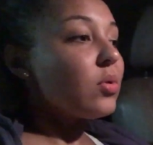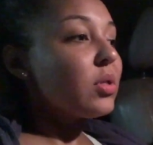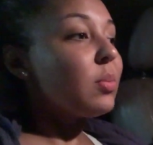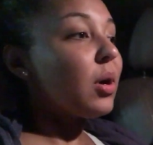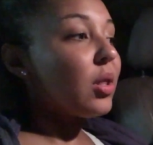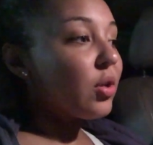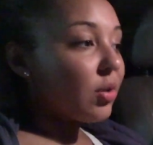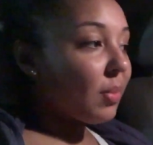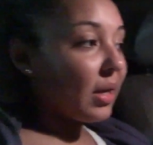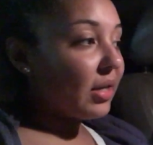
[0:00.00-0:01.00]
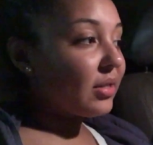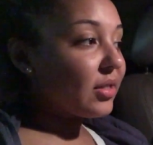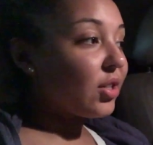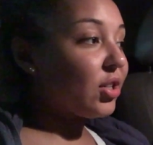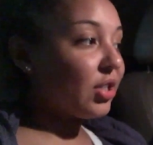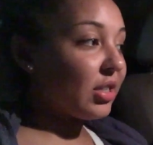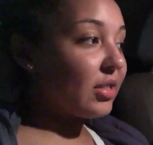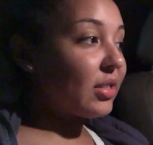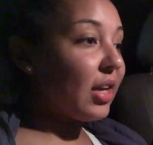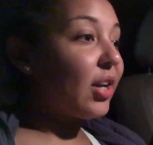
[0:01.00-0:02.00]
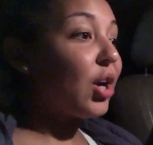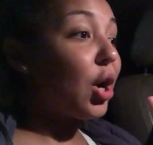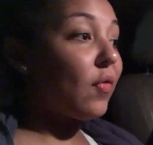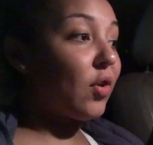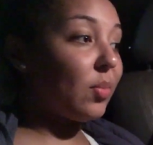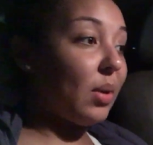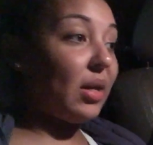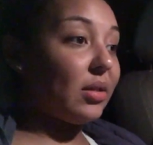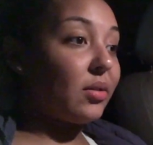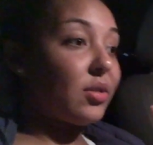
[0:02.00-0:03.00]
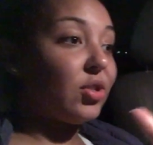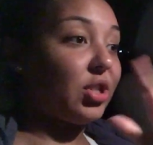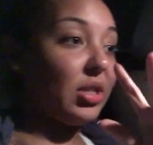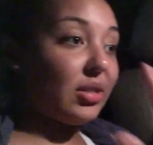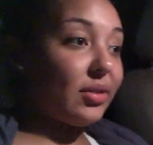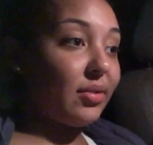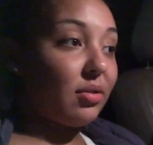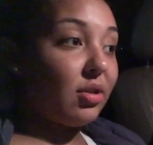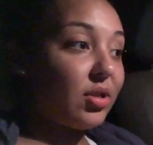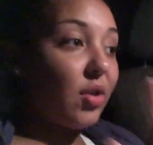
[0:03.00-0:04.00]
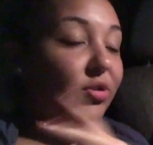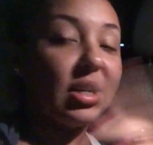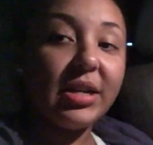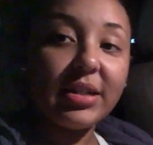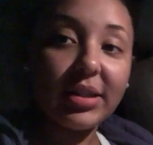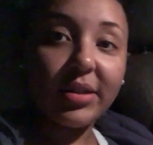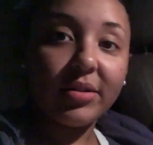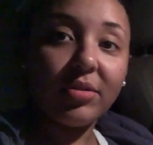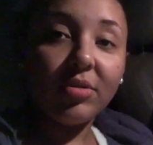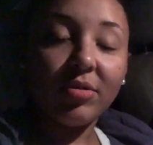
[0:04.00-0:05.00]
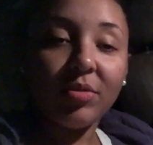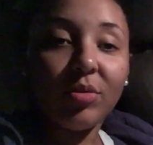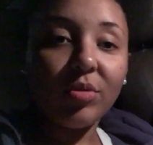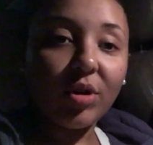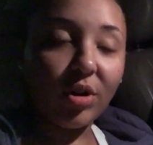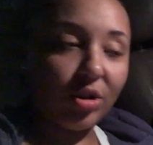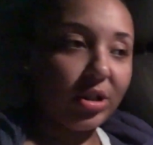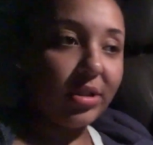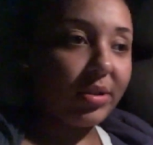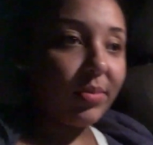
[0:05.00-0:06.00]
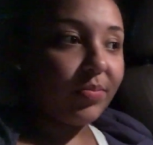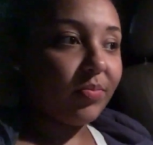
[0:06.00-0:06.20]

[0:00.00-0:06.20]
smothered means onions and covered means cheese. So cheese and onions,